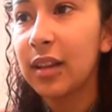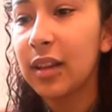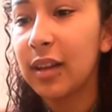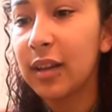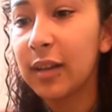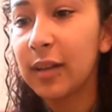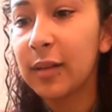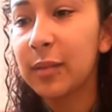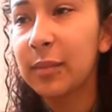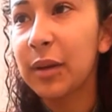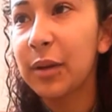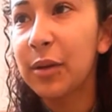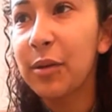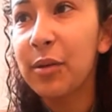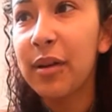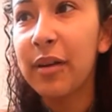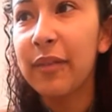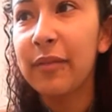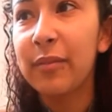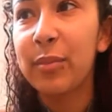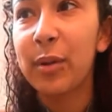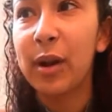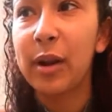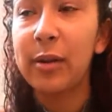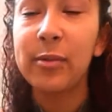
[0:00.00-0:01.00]
don't have
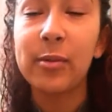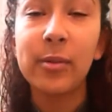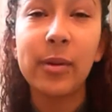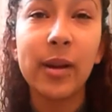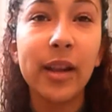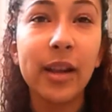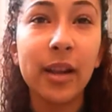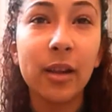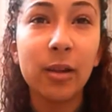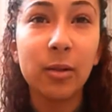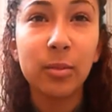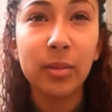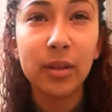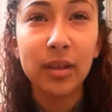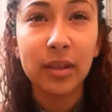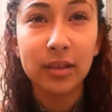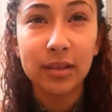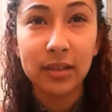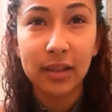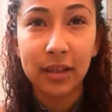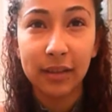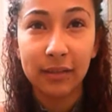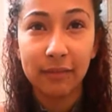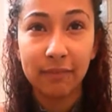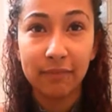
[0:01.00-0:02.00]
primer right now because
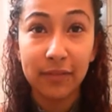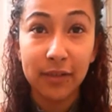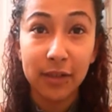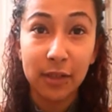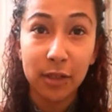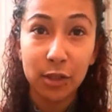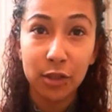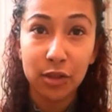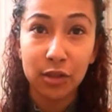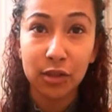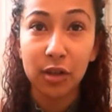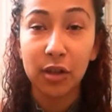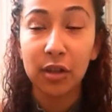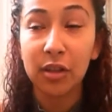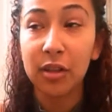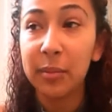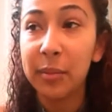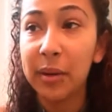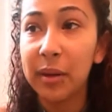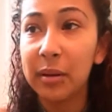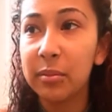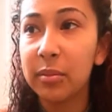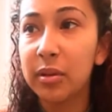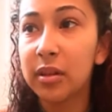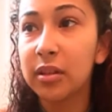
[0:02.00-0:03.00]
I finished all of
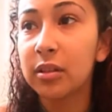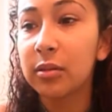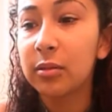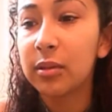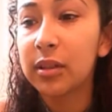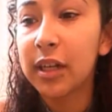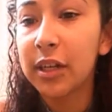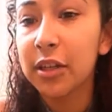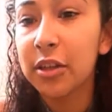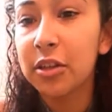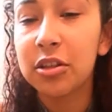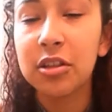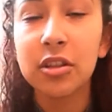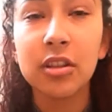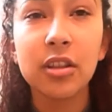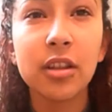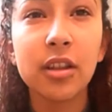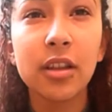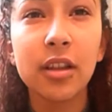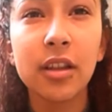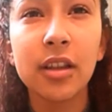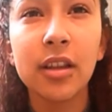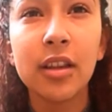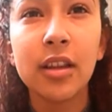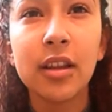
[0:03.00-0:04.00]
mine, but the one I
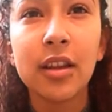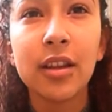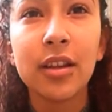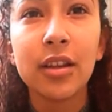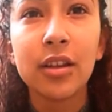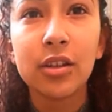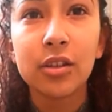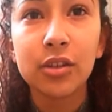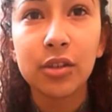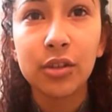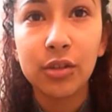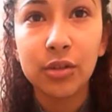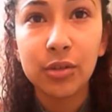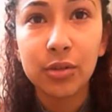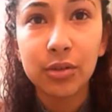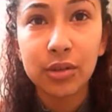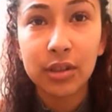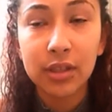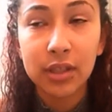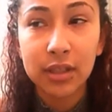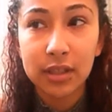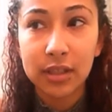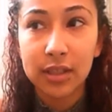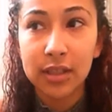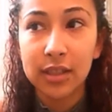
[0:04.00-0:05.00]
usually use
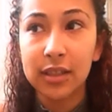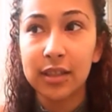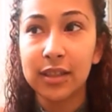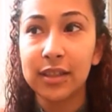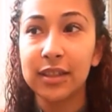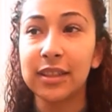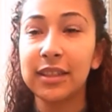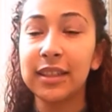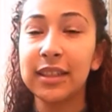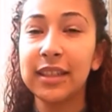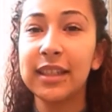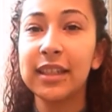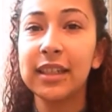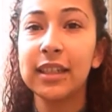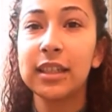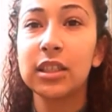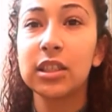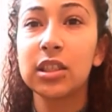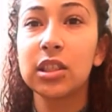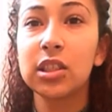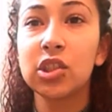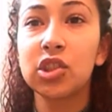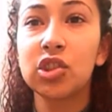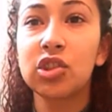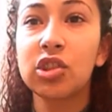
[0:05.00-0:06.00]
is the NYX
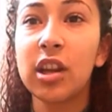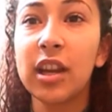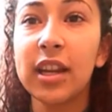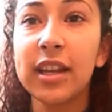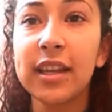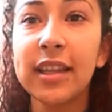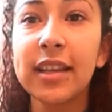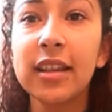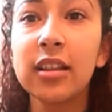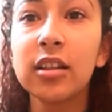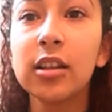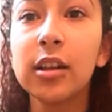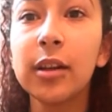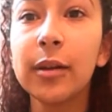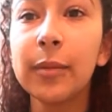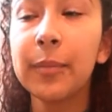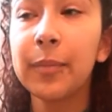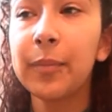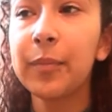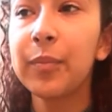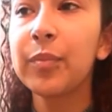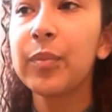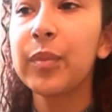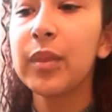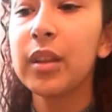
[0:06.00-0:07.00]
Shine Killer.
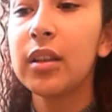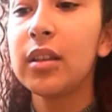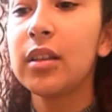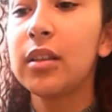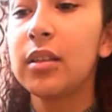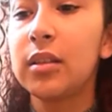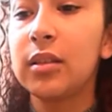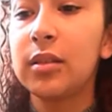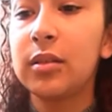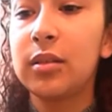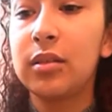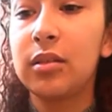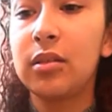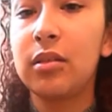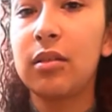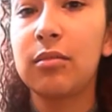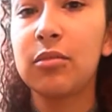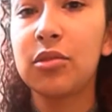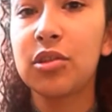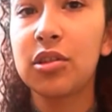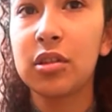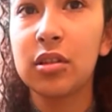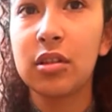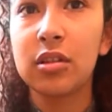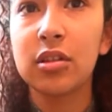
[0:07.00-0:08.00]
So I'm
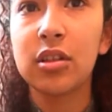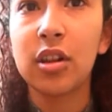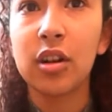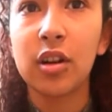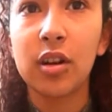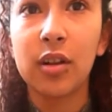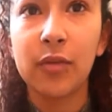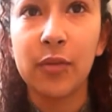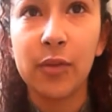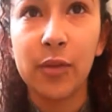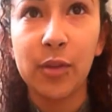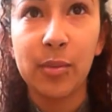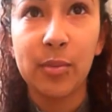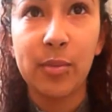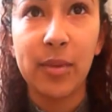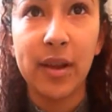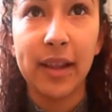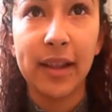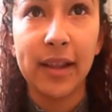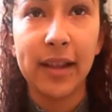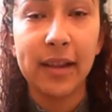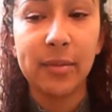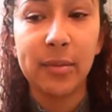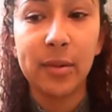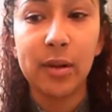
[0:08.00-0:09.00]
just going to start off with my
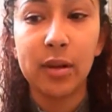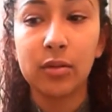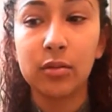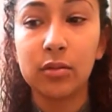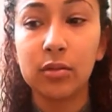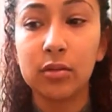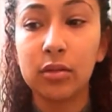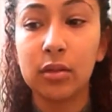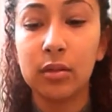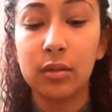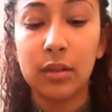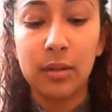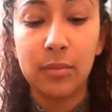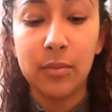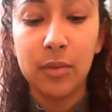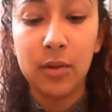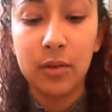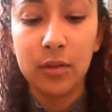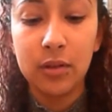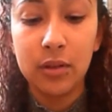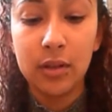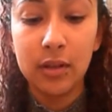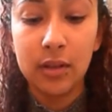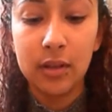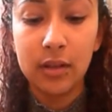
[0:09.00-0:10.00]
eyebrows. And I'm
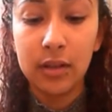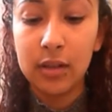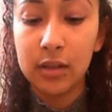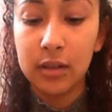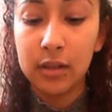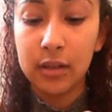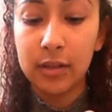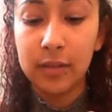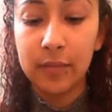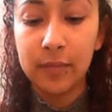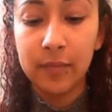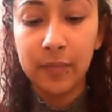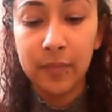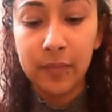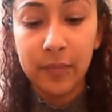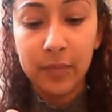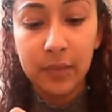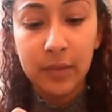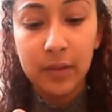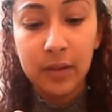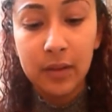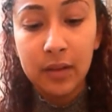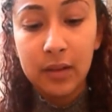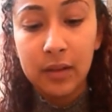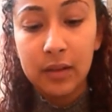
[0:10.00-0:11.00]
using the
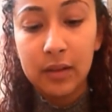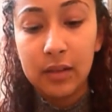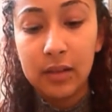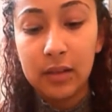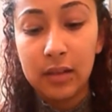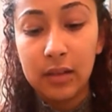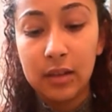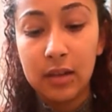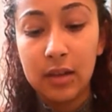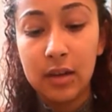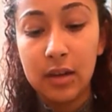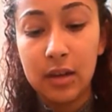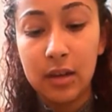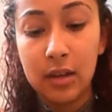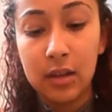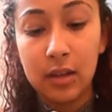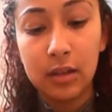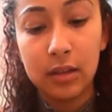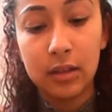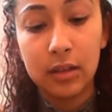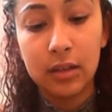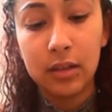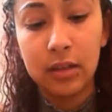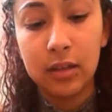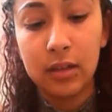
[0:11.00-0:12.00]
NYX
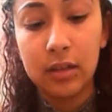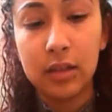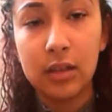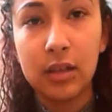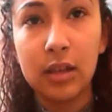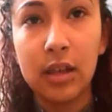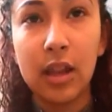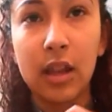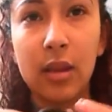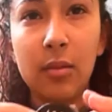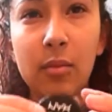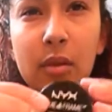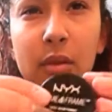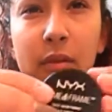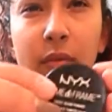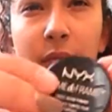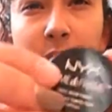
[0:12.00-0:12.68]
Tame